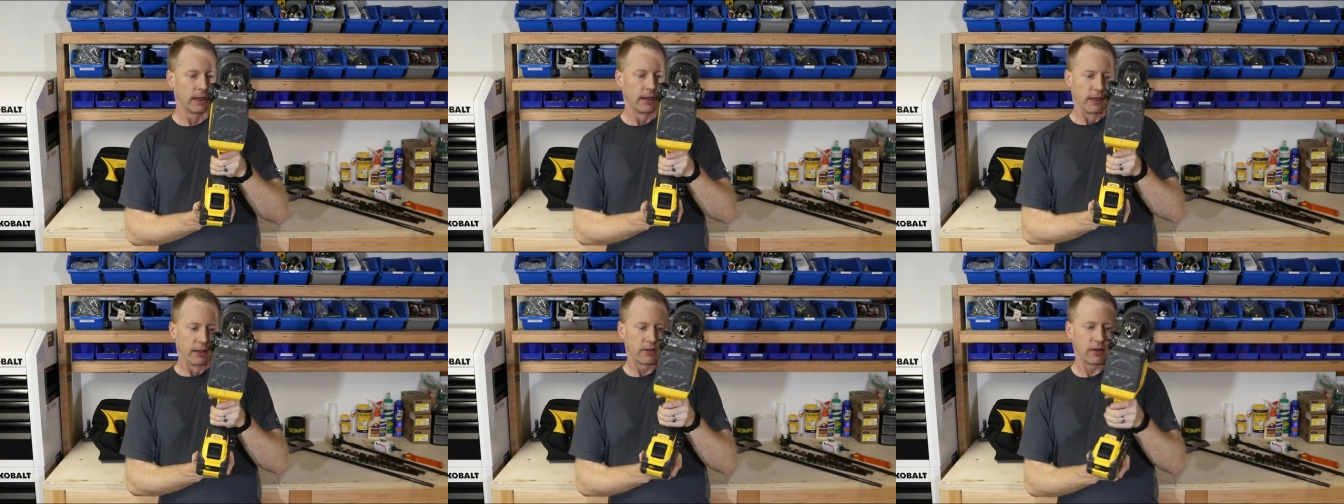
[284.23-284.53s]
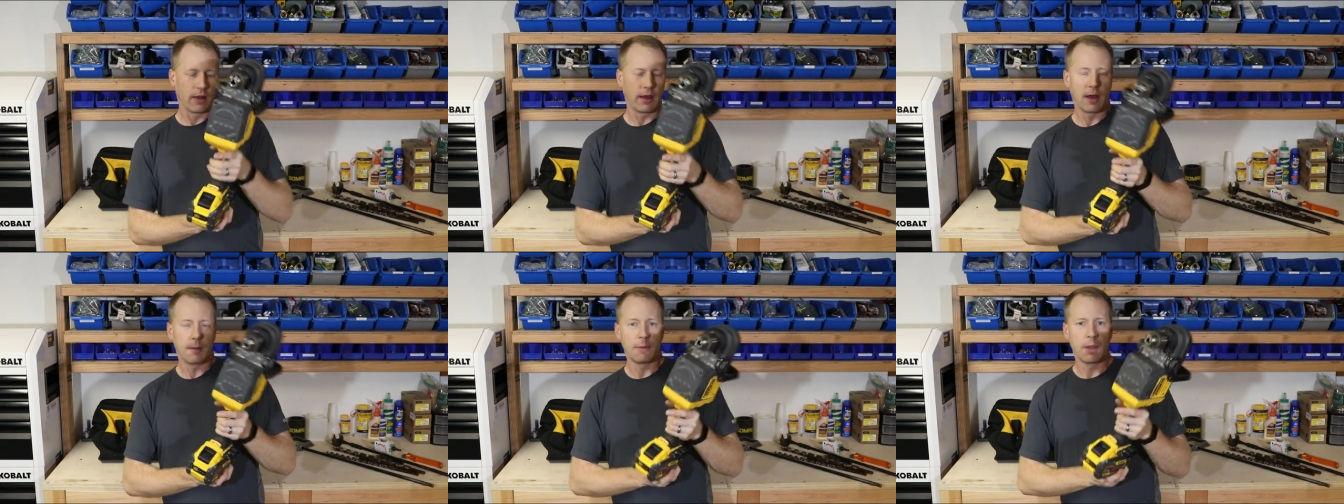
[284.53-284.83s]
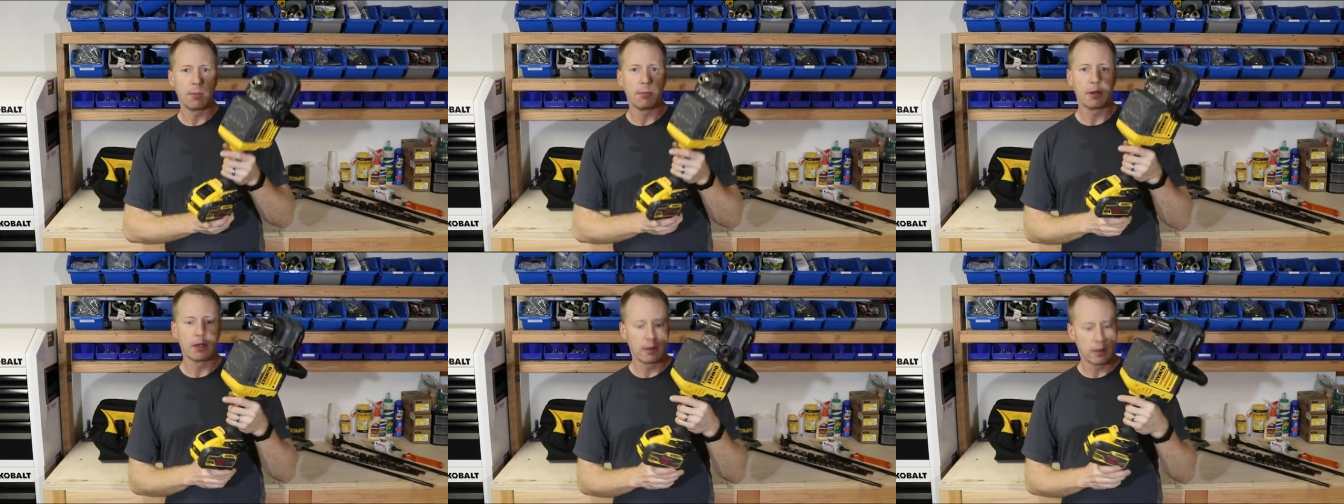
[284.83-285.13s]
So that
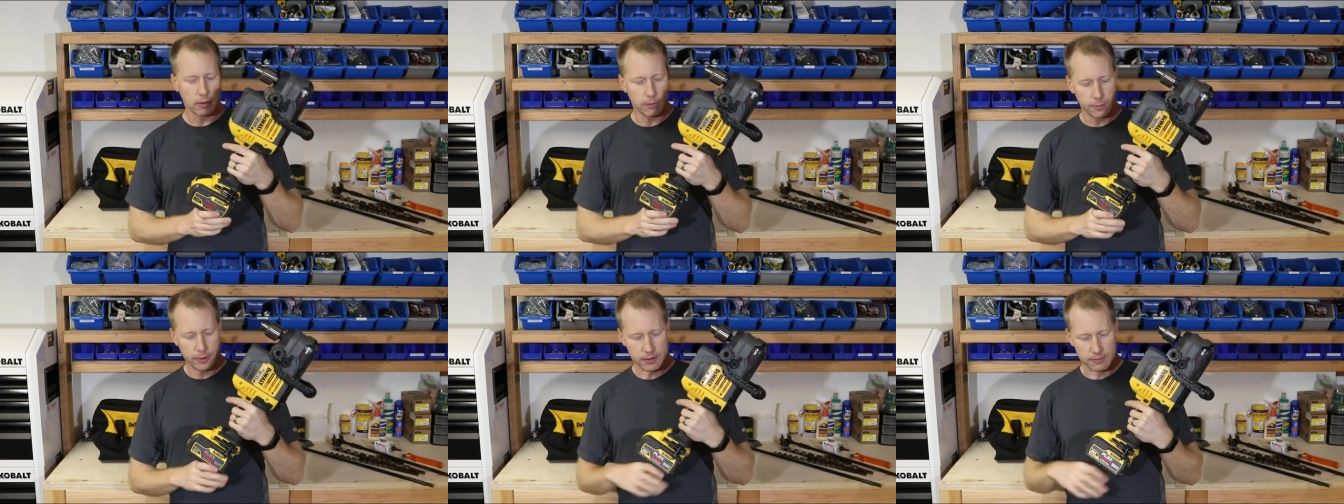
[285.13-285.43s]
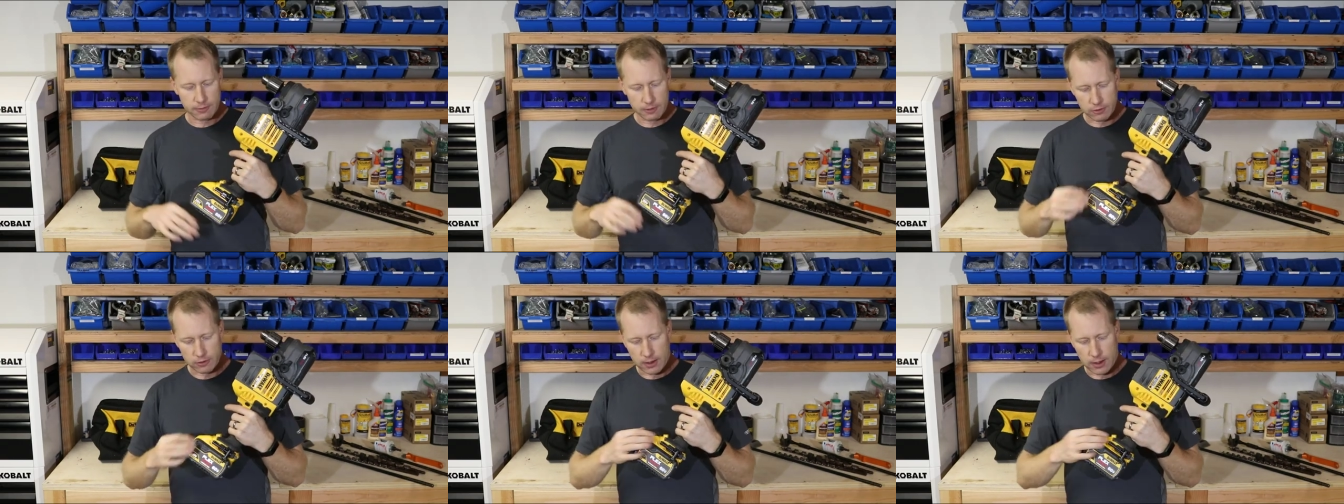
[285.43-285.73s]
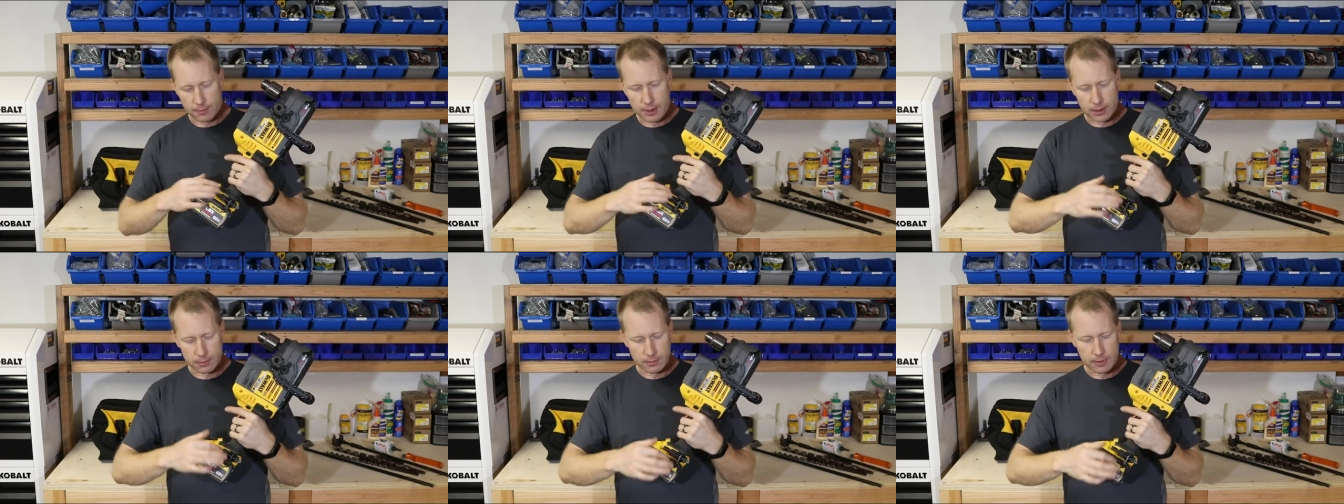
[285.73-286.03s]
might be a little bit of a
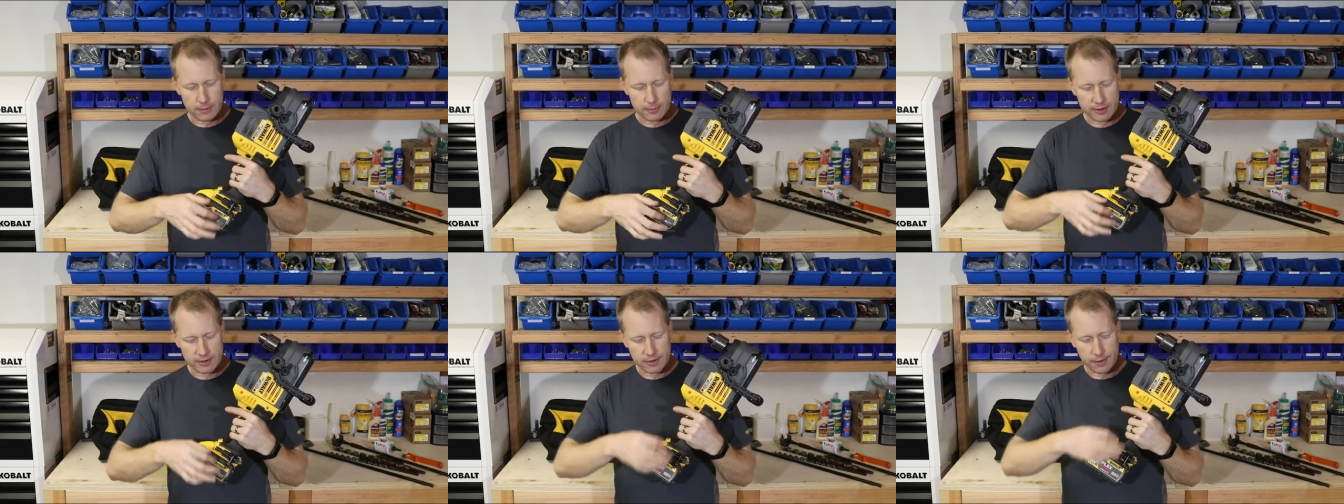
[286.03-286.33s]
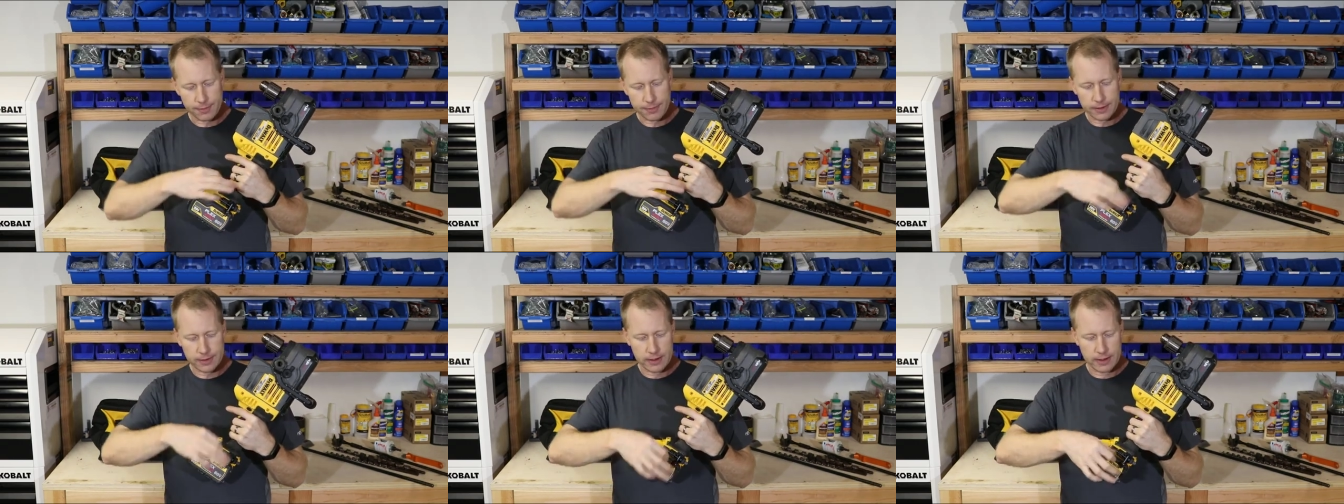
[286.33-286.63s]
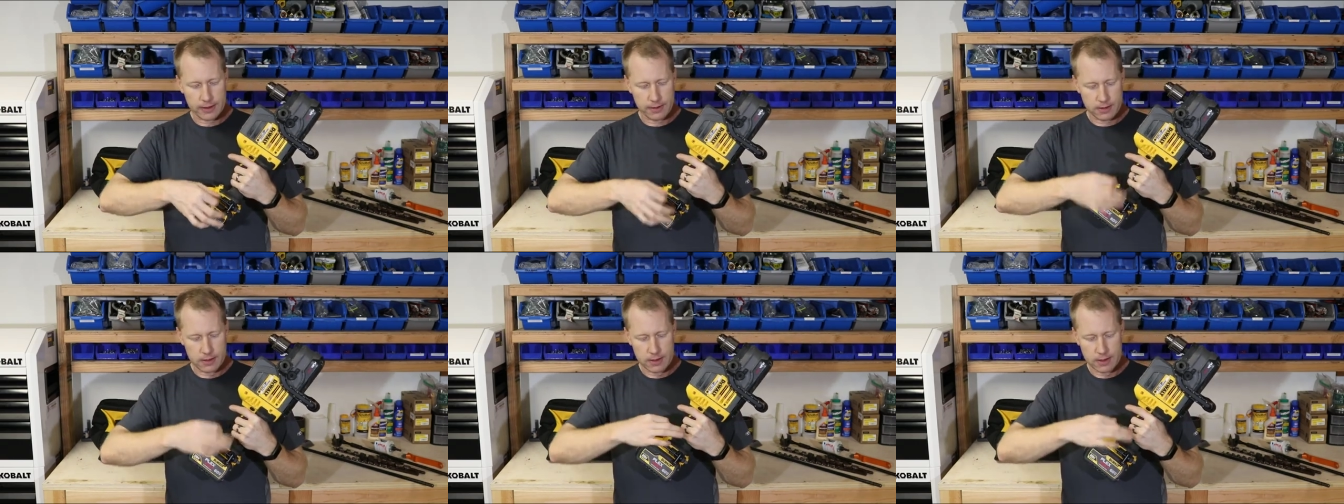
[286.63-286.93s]
drawback, maybe something that